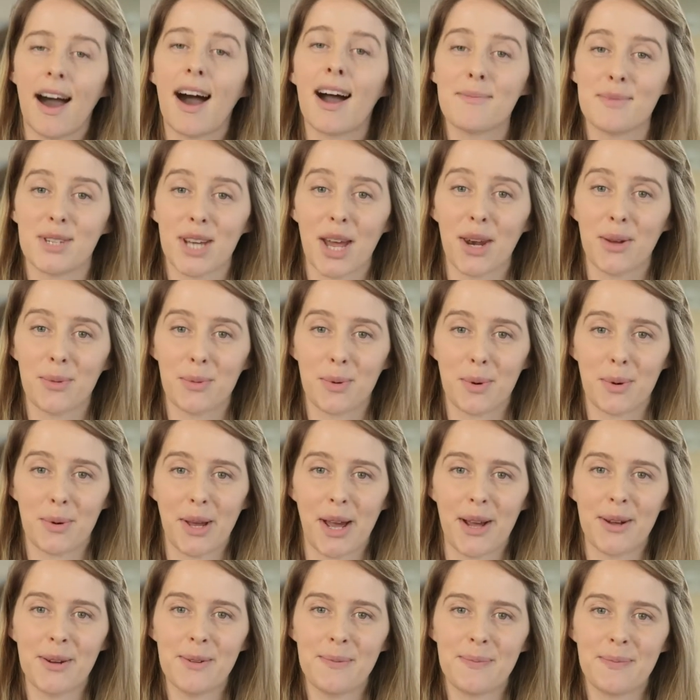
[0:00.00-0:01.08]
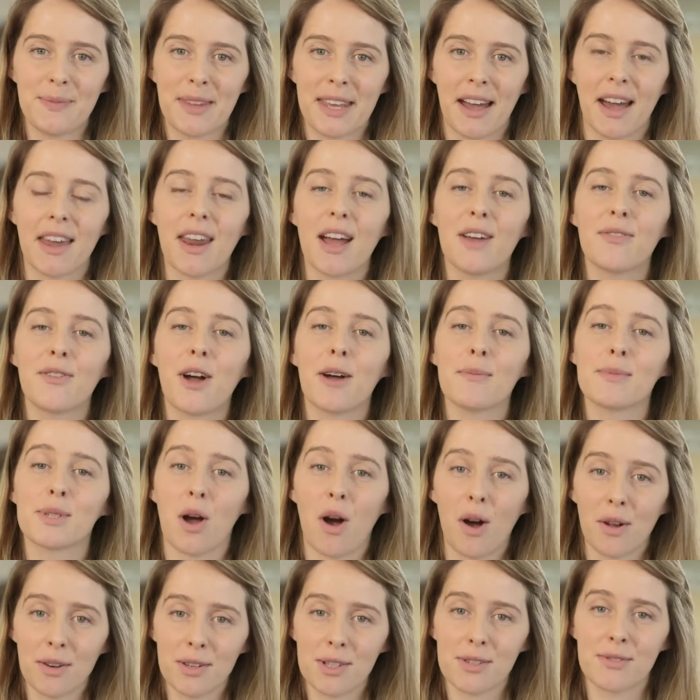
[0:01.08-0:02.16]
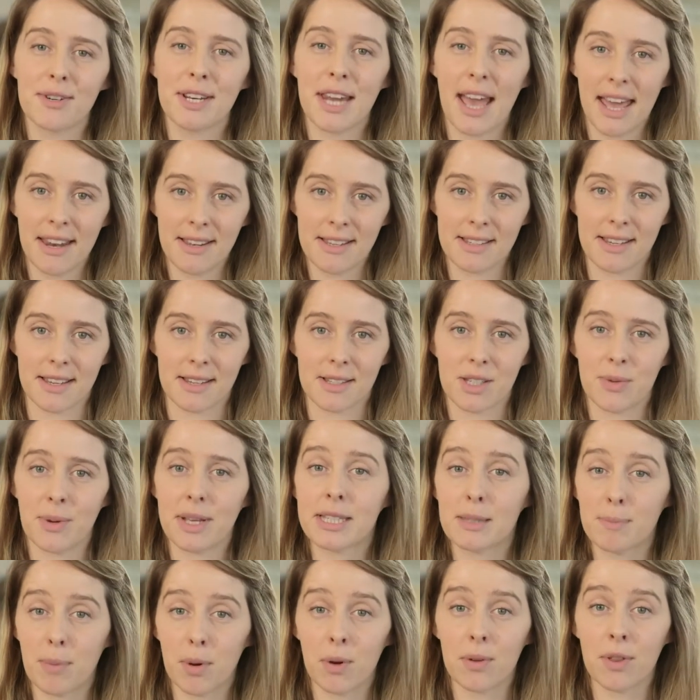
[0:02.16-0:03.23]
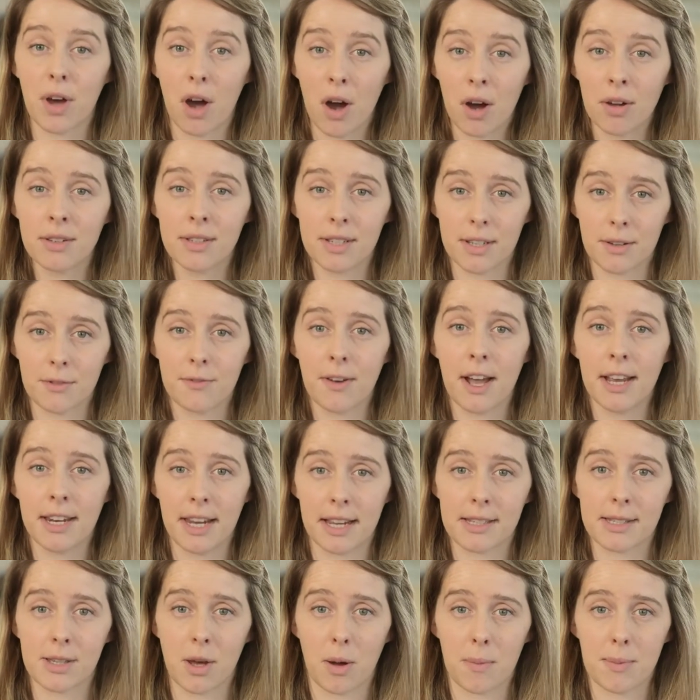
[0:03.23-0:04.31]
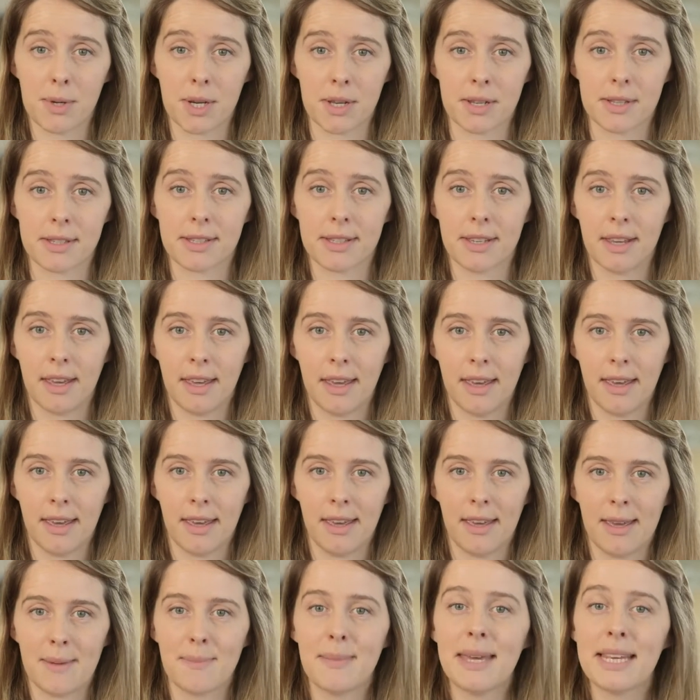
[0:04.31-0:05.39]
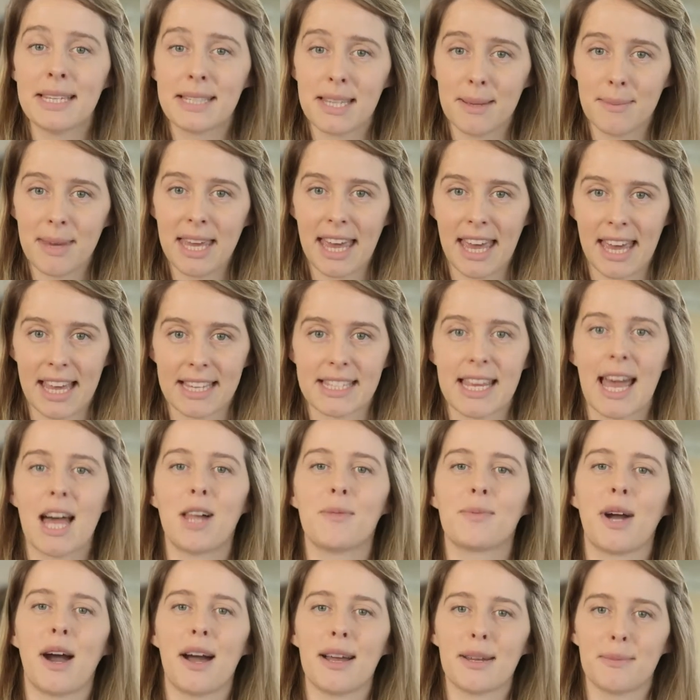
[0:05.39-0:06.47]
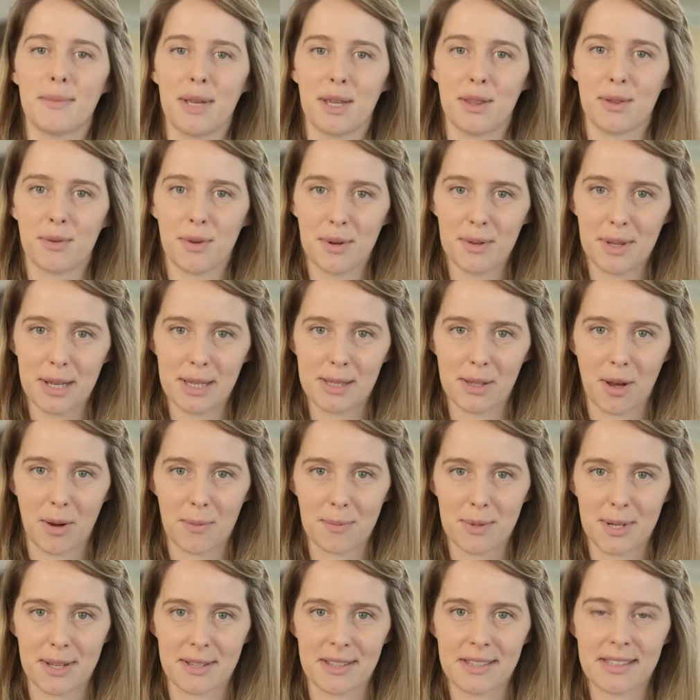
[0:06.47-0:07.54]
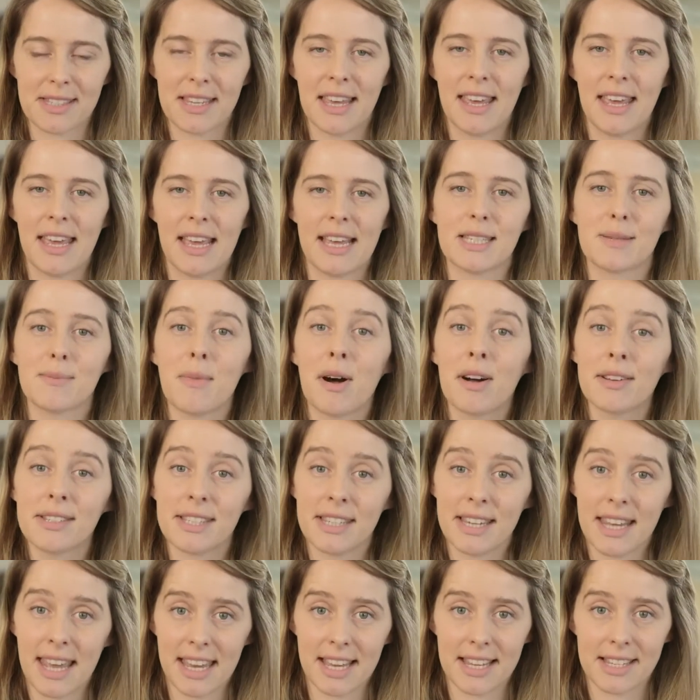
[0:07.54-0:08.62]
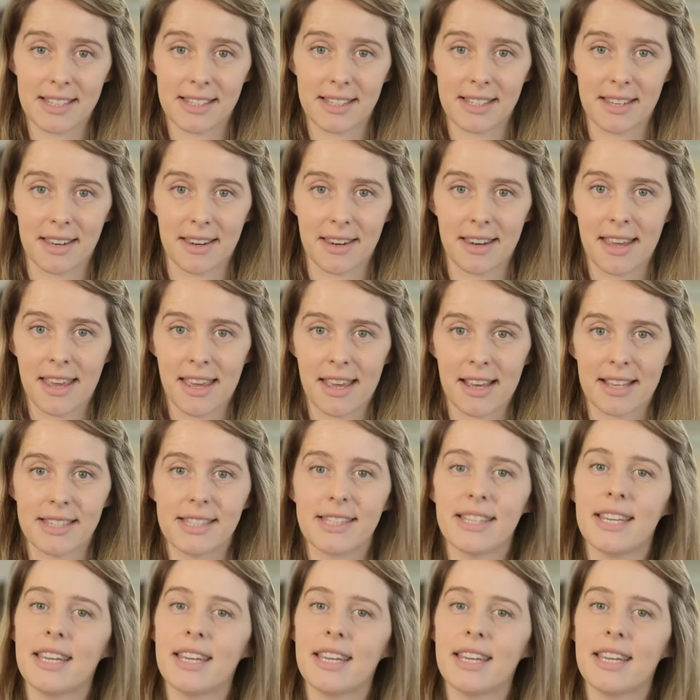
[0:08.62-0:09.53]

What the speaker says: I'm Jana Warlow, and I've come to Honda in Hendon to explore the Honda finance options. Meeting me here to help guide me through these options is Martin Higginson, a